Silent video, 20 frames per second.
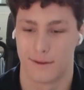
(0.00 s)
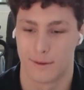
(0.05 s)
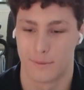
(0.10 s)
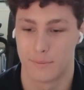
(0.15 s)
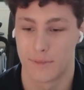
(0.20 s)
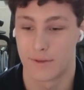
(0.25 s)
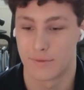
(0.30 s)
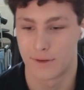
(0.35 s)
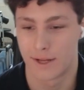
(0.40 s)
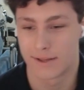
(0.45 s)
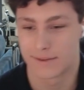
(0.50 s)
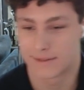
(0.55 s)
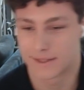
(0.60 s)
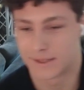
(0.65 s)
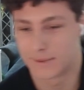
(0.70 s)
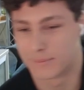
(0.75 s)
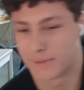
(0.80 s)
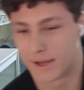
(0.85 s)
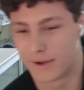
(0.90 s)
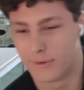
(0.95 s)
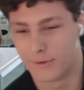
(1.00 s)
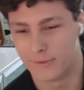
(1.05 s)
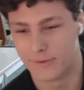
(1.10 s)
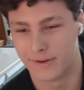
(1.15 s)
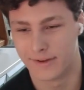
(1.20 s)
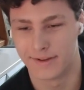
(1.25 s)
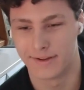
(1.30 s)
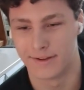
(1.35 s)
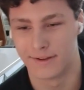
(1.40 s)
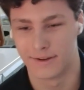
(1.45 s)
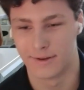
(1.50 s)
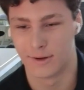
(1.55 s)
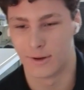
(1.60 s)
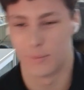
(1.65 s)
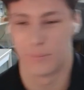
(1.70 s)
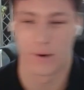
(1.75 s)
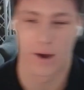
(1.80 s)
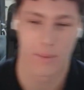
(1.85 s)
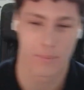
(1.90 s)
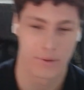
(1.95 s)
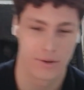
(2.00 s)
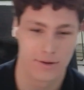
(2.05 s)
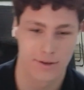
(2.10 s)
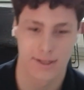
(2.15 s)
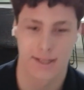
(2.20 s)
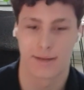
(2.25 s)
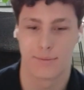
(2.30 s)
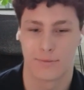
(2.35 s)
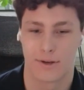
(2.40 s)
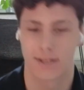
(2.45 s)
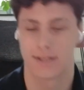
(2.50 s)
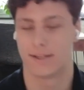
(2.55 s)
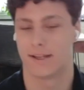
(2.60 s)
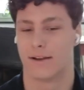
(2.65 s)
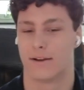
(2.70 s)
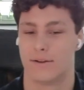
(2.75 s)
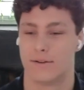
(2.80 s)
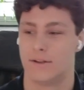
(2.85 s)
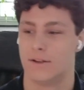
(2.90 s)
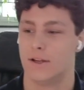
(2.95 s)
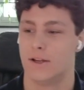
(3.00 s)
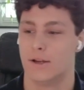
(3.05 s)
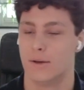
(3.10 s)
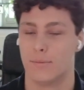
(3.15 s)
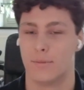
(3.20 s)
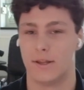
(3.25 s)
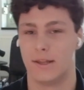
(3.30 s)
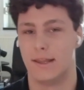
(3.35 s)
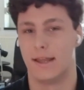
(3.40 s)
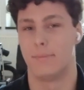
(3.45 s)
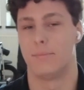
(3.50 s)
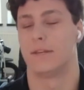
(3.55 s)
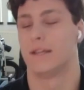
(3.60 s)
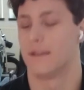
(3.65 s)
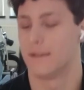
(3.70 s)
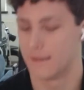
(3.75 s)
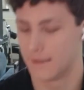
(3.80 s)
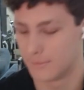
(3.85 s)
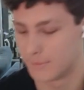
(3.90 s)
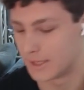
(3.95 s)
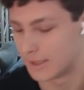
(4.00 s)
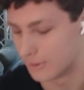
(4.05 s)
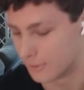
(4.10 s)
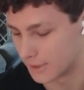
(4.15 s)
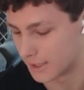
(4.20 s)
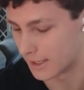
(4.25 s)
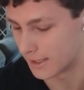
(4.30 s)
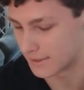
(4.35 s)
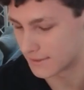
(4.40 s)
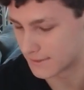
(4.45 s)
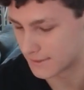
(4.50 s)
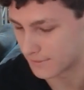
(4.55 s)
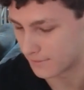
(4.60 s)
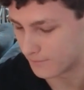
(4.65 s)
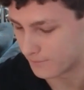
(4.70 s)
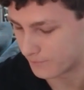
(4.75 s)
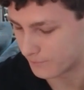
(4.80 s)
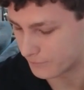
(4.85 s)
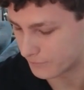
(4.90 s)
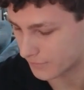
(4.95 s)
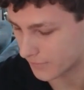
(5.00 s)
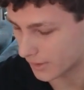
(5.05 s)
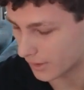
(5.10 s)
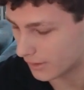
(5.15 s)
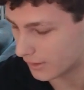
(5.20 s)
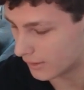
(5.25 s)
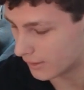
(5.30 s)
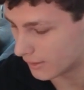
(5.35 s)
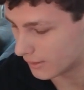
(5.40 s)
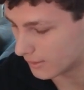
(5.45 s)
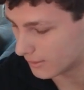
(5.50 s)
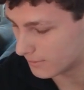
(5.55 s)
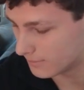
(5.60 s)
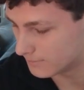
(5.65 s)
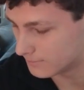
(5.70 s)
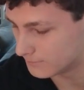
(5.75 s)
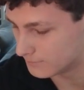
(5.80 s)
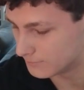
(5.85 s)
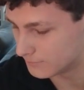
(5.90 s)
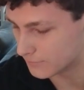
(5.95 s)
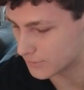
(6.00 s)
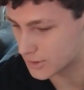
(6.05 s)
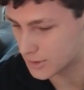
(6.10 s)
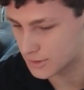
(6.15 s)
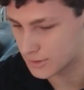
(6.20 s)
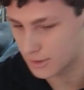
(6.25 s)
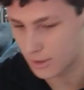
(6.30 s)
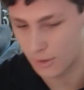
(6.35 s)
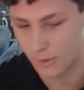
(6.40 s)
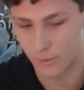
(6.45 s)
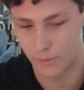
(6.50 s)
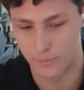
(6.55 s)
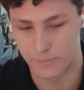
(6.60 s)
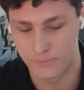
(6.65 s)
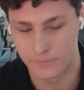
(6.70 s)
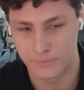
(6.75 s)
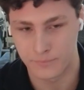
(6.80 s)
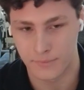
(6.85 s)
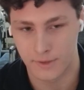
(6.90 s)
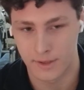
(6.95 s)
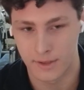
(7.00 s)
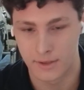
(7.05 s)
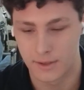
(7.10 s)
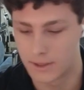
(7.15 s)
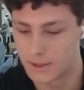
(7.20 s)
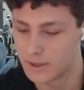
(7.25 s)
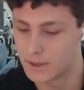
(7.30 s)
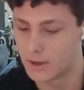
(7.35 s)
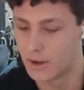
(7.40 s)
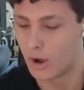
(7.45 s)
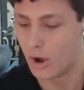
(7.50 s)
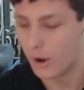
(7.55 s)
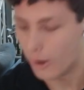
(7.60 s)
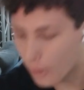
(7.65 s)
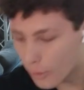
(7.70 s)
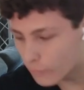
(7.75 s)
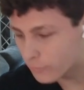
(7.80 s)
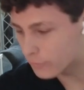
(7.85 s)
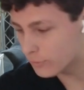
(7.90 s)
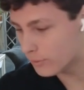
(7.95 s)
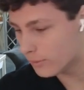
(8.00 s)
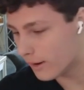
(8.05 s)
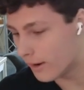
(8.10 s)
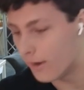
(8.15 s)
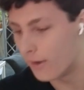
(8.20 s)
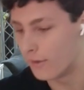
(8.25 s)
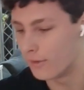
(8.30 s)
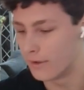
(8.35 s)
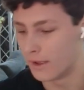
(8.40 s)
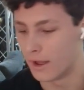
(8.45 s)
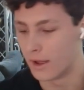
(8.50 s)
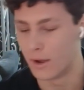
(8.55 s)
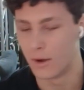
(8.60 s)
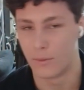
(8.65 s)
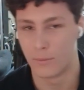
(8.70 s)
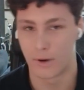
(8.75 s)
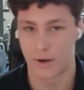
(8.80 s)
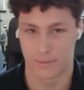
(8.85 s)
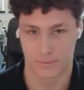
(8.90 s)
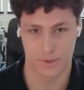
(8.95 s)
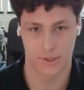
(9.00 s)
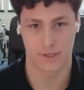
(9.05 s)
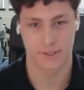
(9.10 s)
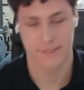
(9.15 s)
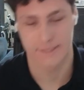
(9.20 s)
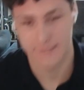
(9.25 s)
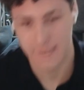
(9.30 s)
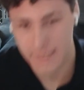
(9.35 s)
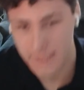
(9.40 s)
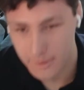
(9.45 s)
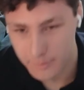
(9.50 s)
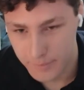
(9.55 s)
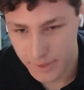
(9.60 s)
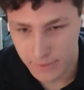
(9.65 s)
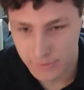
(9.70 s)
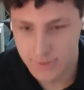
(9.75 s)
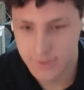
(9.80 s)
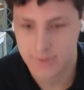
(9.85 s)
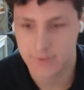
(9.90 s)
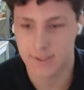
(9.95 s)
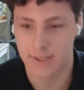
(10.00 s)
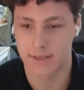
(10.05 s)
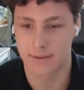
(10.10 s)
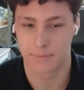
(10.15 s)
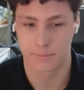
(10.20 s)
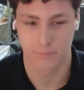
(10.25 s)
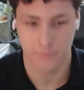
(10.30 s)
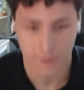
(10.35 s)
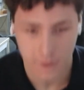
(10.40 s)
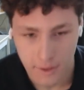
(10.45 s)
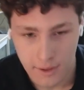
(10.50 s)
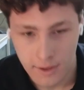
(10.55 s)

me ranting about a popular game right now, but let me know, guys. So overall, what I'm gonna say about Steam,